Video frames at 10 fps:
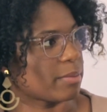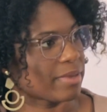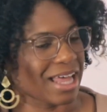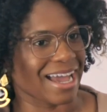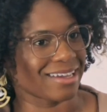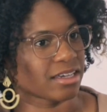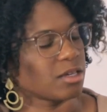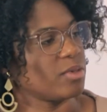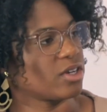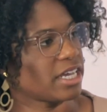applying a
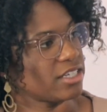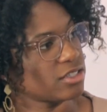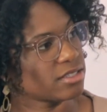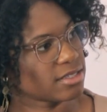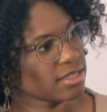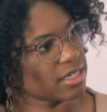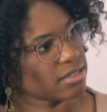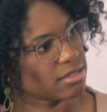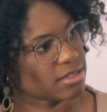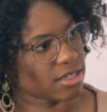communications
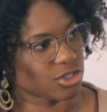lens, a